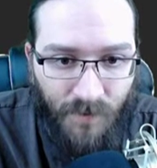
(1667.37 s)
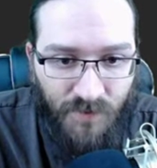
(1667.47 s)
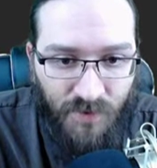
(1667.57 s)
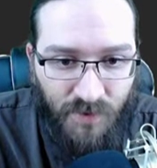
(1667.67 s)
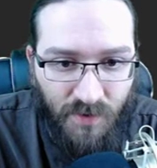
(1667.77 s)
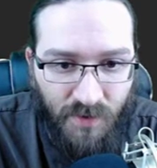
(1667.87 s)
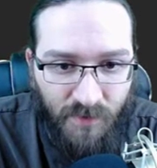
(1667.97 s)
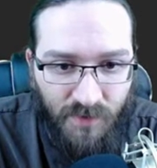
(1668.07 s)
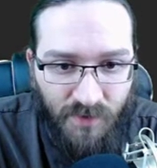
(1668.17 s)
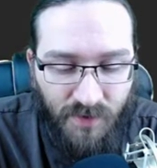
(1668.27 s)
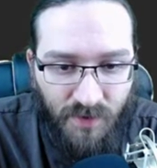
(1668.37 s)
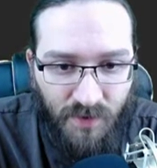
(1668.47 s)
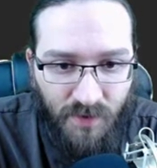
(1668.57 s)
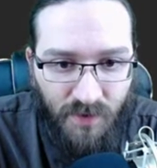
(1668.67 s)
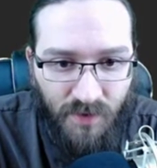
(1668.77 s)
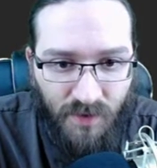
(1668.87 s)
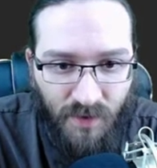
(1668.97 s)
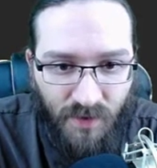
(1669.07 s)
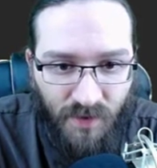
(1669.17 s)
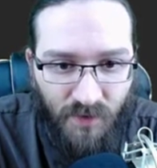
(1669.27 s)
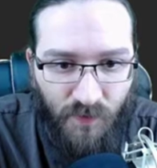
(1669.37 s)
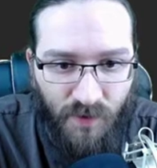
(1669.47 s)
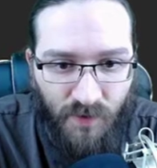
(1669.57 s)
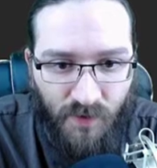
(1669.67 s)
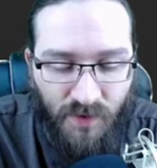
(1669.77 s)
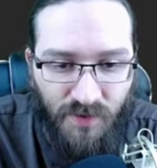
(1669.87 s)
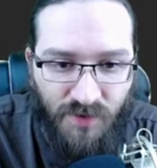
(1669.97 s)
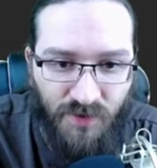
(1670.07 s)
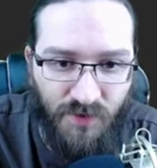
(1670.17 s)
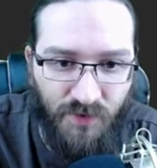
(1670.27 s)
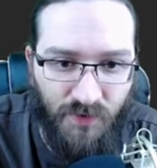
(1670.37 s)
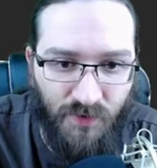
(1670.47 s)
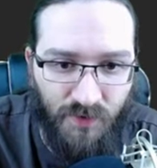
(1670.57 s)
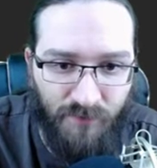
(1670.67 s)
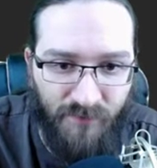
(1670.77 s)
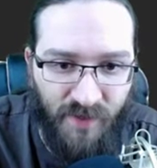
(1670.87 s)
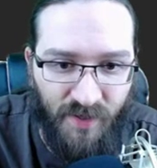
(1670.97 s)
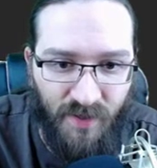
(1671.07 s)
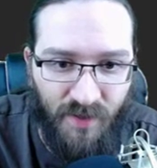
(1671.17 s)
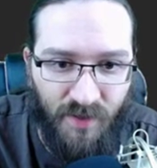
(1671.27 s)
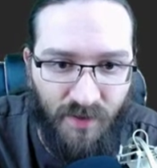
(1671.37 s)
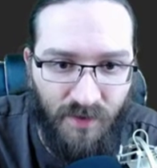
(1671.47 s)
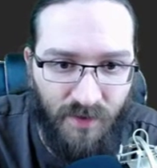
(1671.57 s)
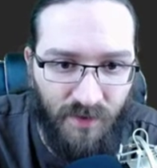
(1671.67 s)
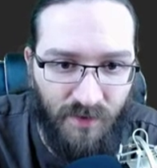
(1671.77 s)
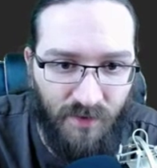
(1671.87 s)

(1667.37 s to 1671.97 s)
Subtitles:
Draw column, no draw. And then we're going to bid it again.